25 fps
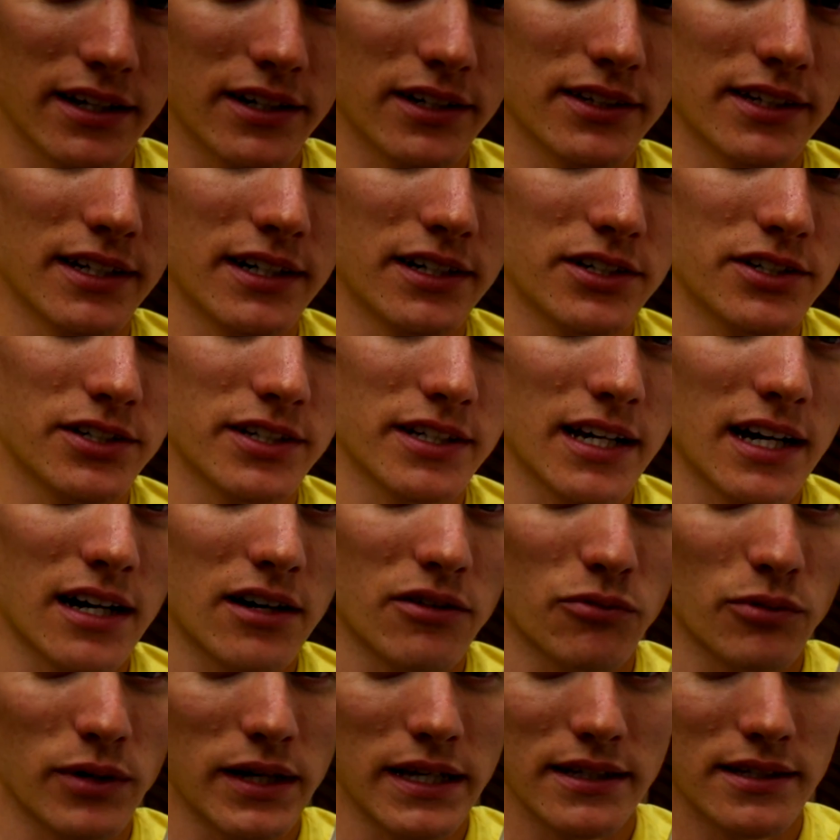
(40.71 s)
on there to
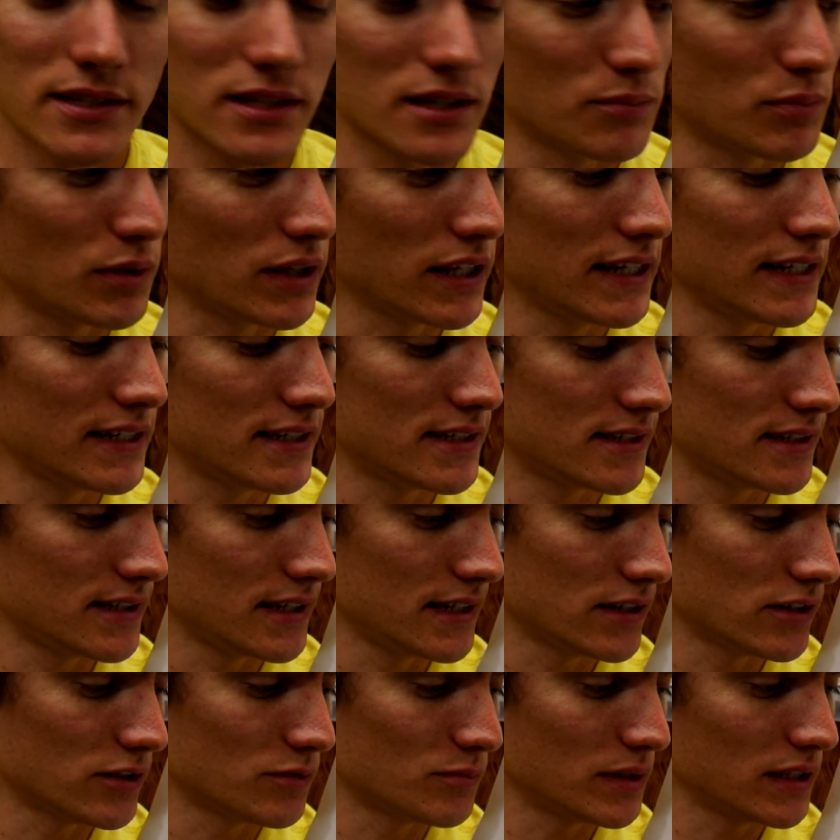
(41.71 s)
not waste the blade
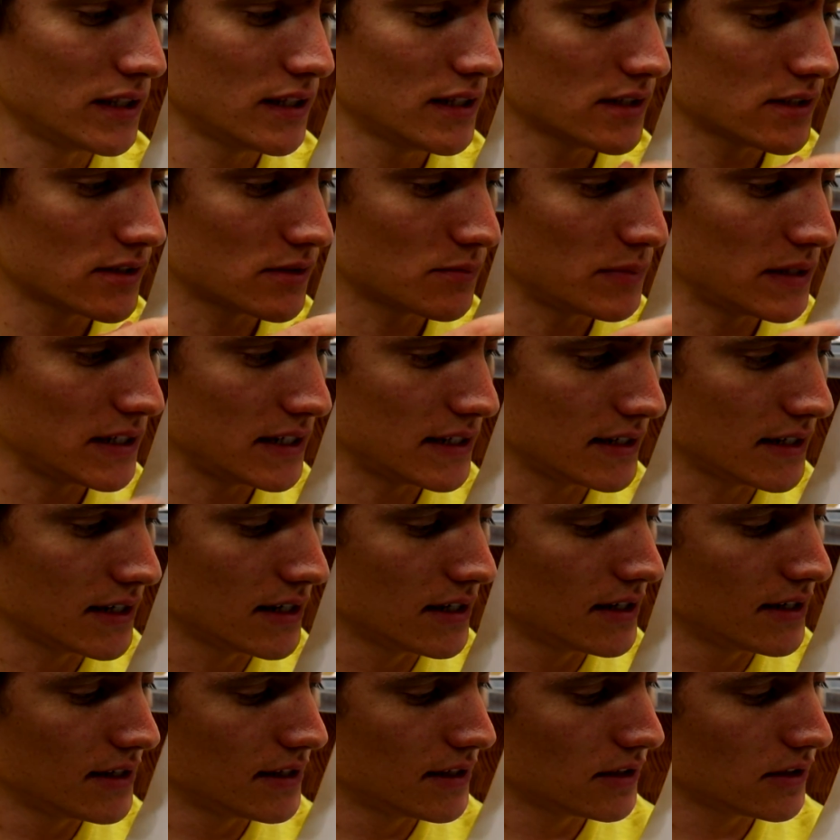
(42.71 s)
steel, but this will be
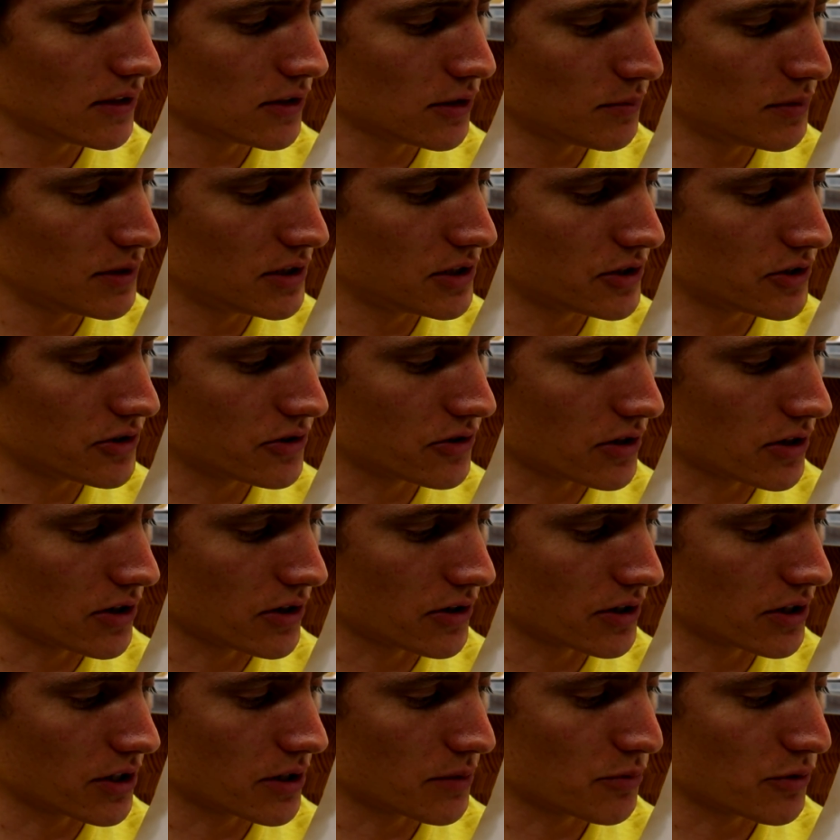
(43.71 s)
a little bit
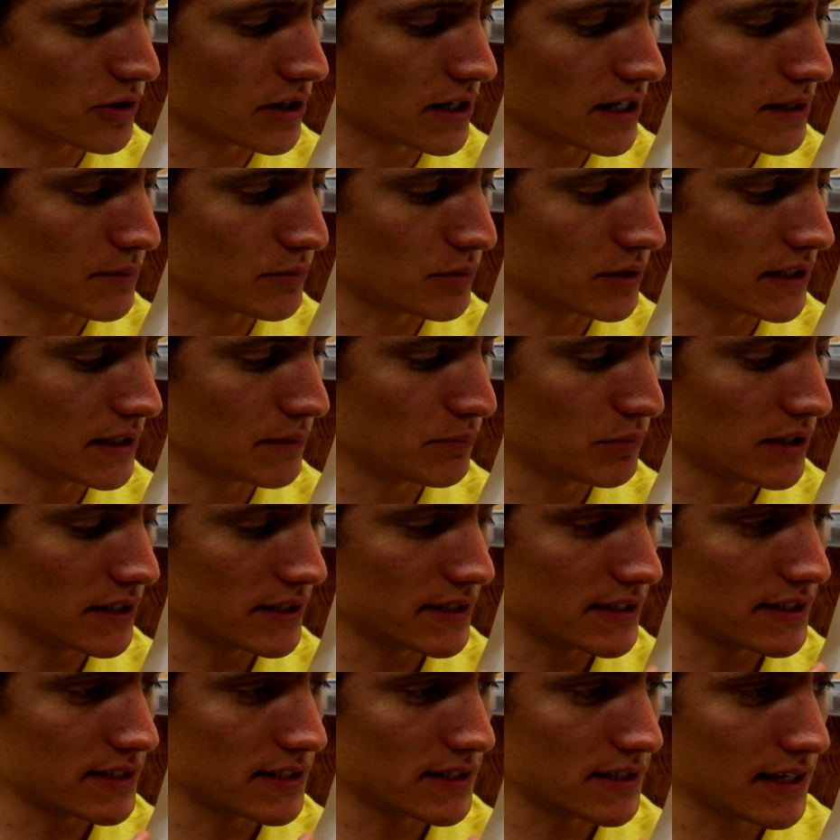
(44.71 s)
stronger probably.
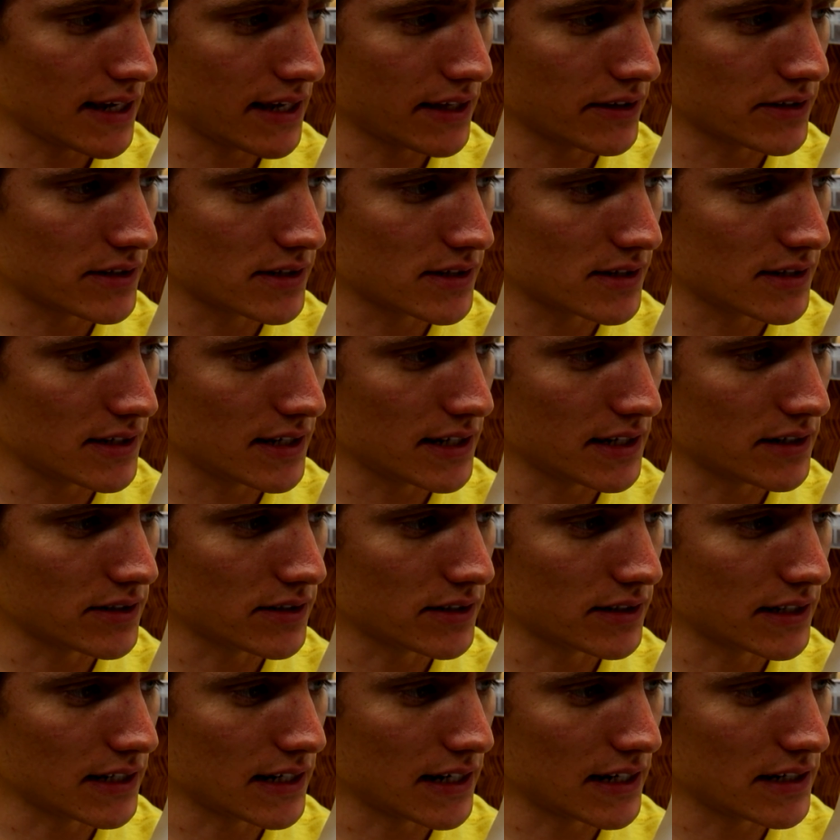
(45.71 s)
Plus it's stainless
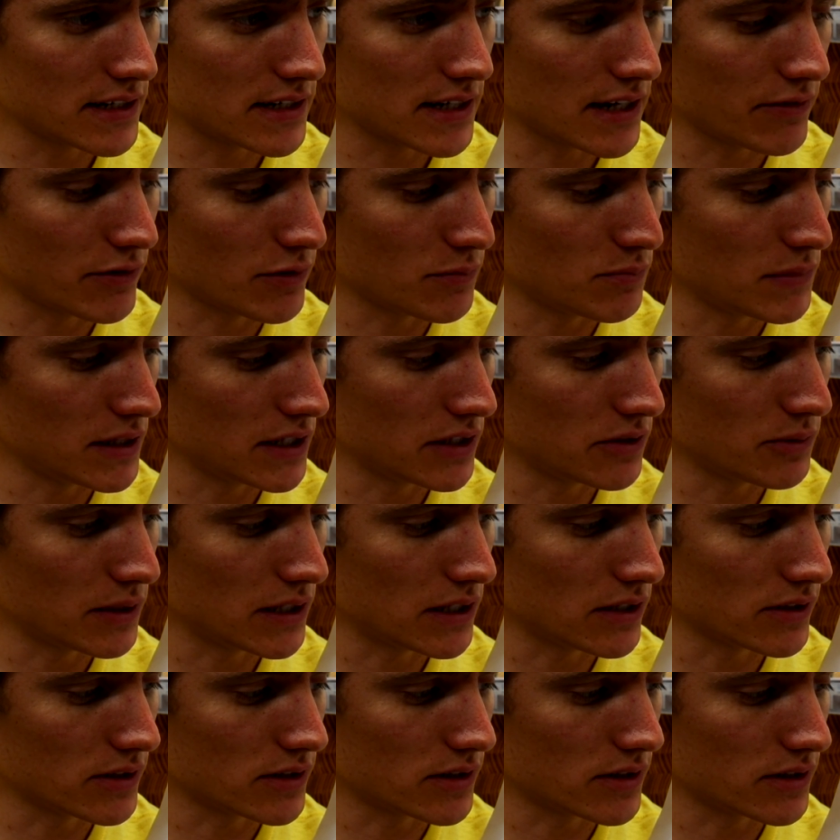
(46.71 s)
steel, and I just have a MIG
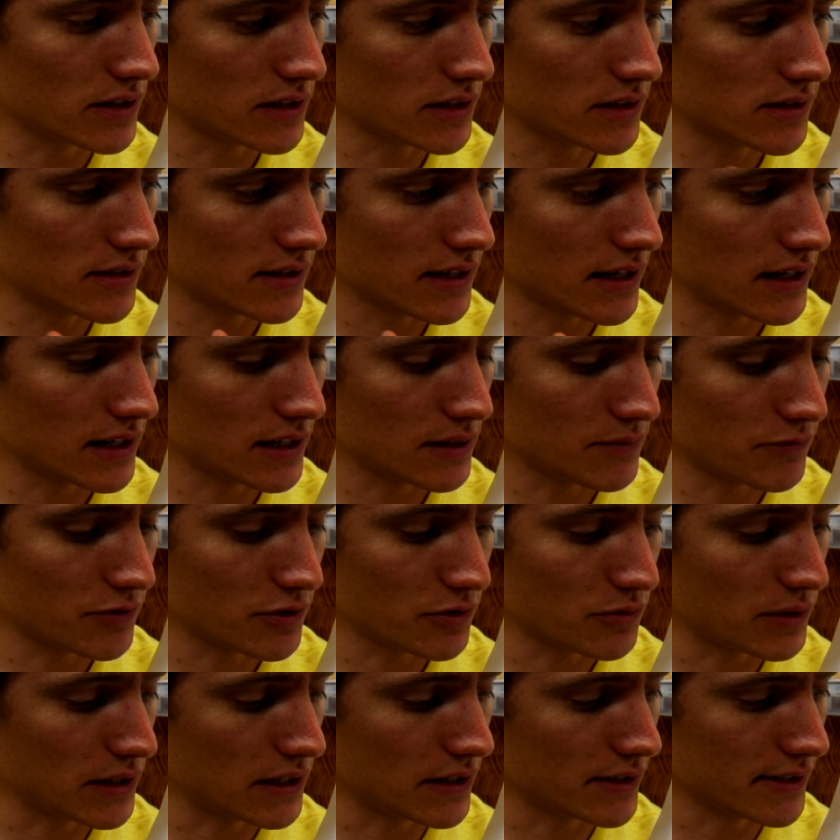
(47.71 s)
welder. It's set up
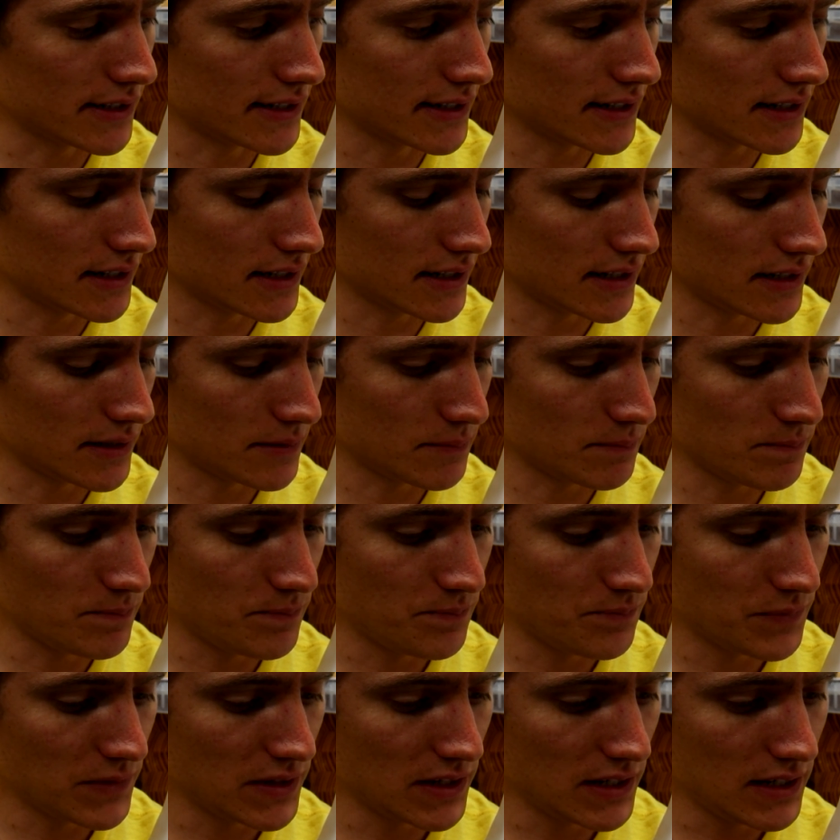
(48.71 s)
for welding
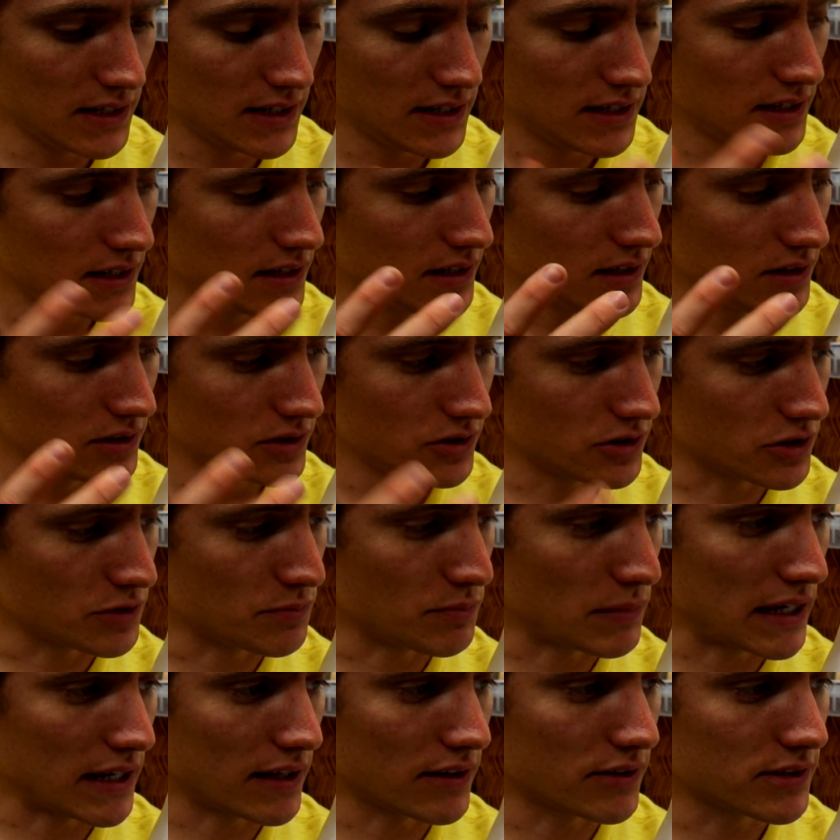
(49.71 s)
just
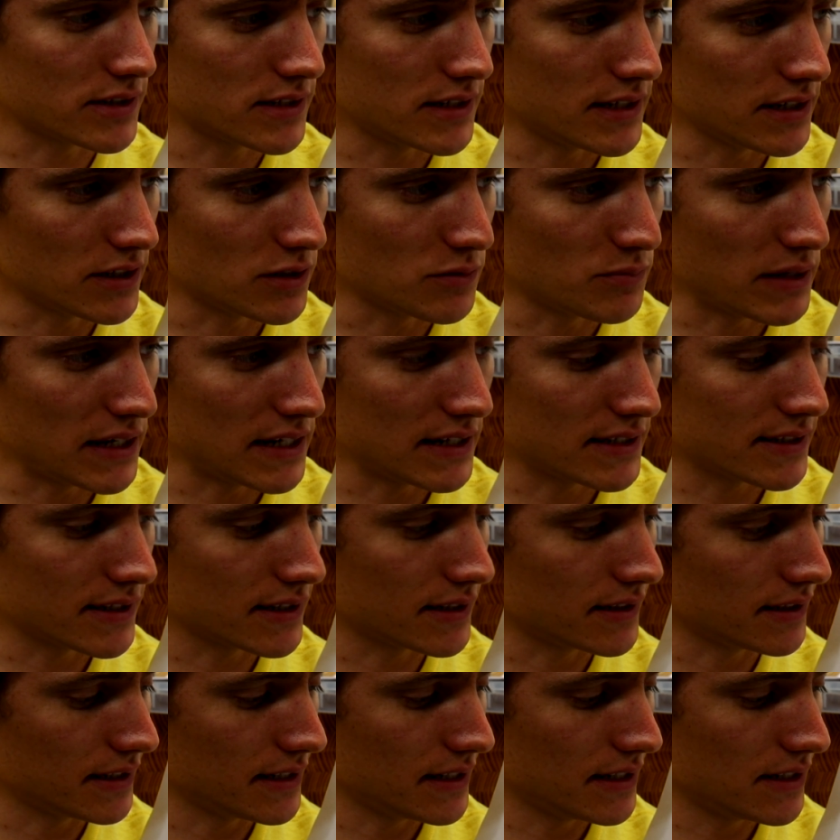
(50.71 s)
mild steel
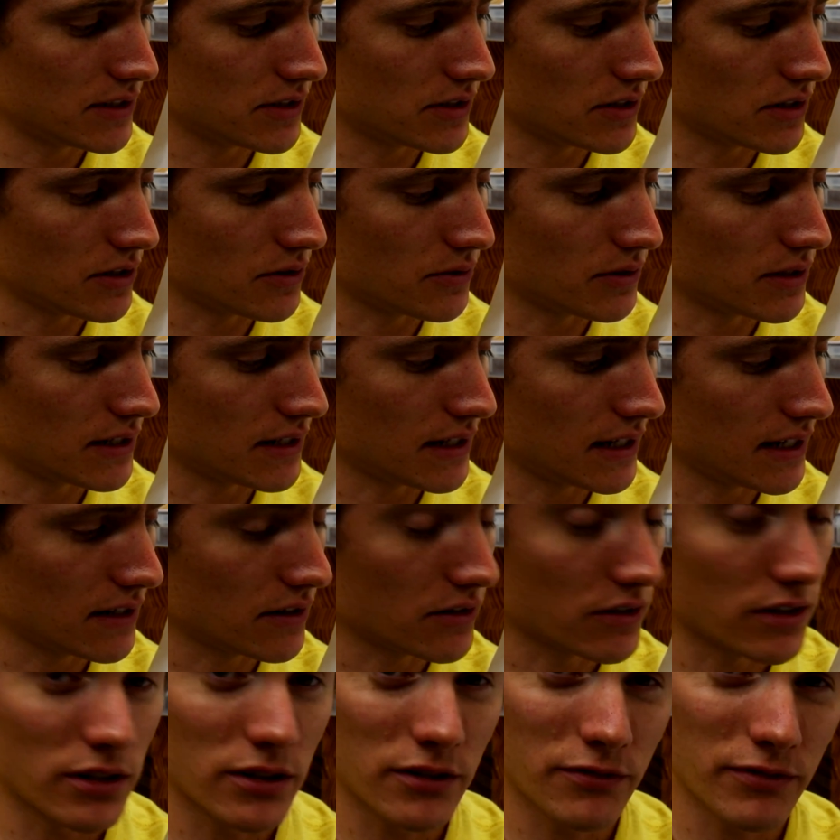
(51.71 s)
basically. So I
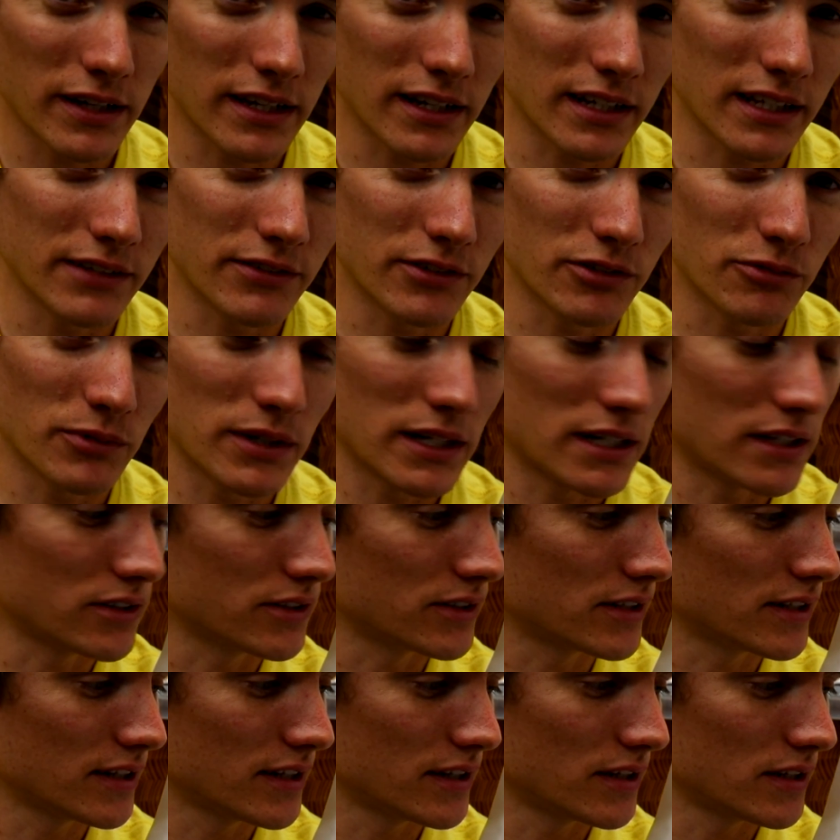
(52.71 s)
don't know if that'll even
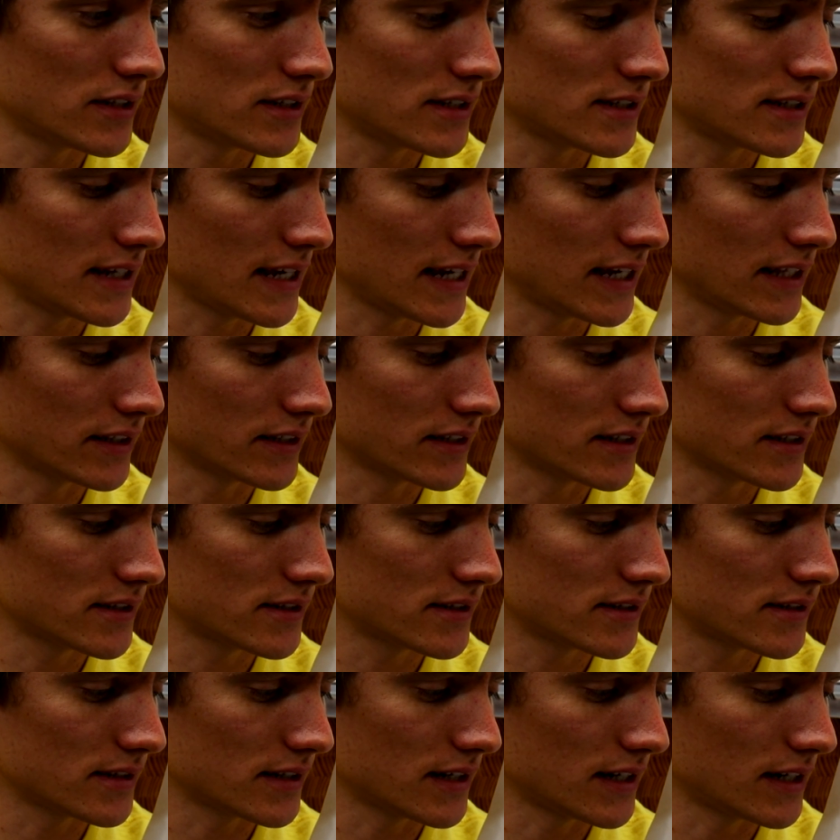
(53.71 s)
weld
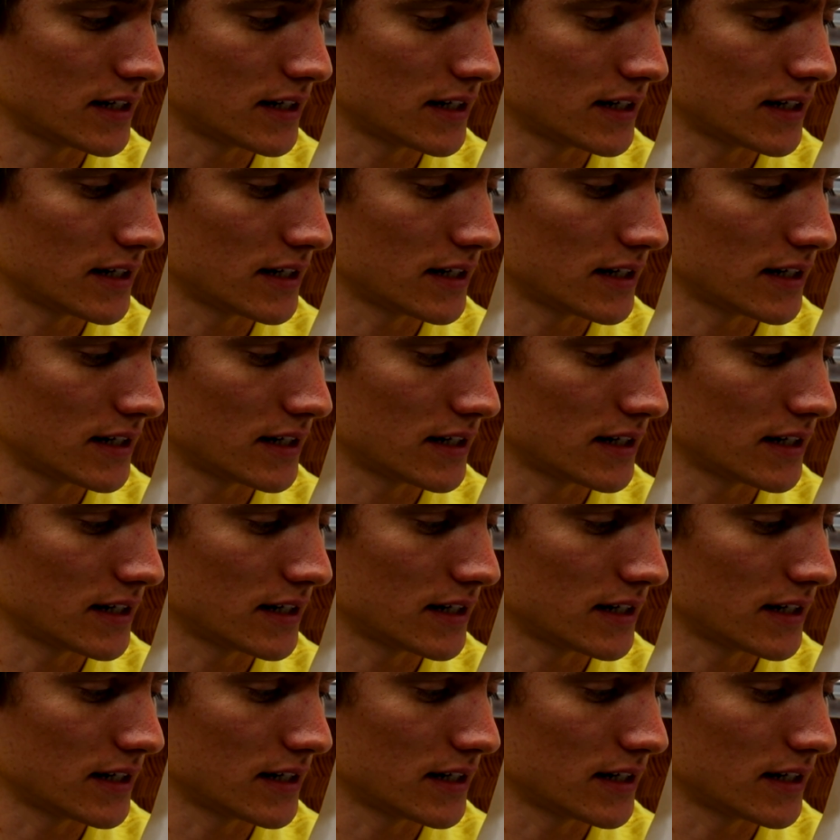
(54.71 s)
stainless